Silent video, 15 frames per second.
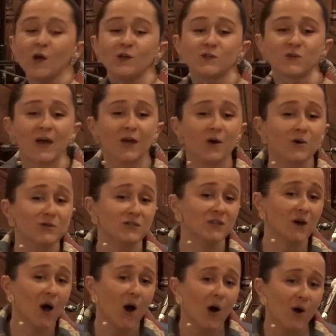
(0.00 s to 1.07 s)
So I go to
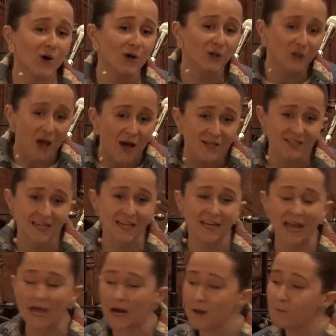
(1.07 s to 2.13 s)
the hall
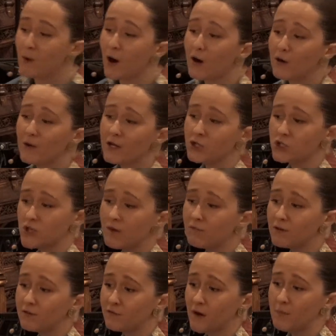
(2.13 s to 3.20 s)
closet and I borrow a
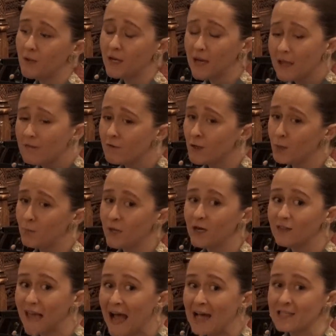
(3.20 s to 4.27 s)
shovel from a neighbor, but
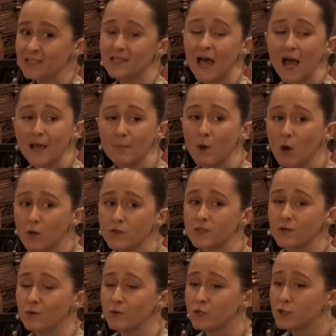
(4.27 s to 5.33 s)
alas, I am
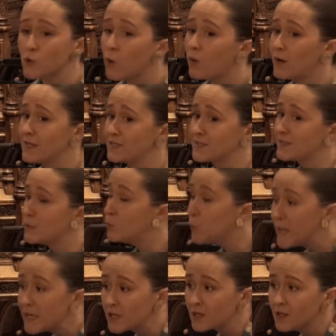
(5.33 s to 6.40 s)
also notoriously
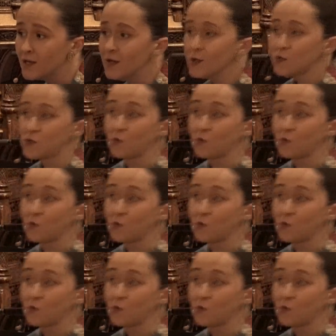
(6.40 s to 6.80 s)
weak, so